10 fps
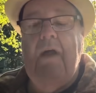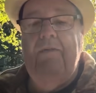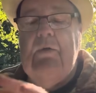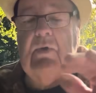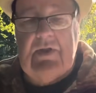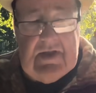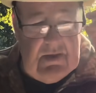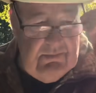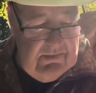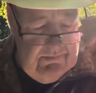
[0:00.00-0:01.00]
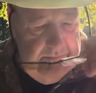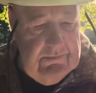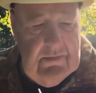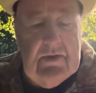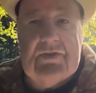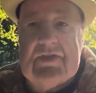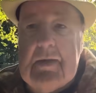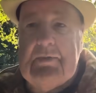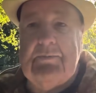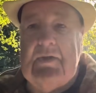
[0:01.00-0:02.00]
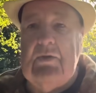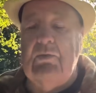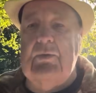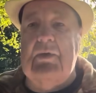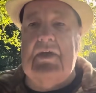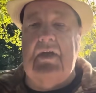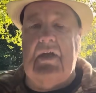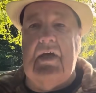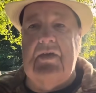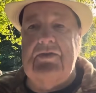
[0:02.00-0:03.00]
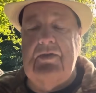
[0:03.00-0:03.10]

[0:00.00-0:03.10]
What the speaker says: Every one of them is same as me and you, the working class.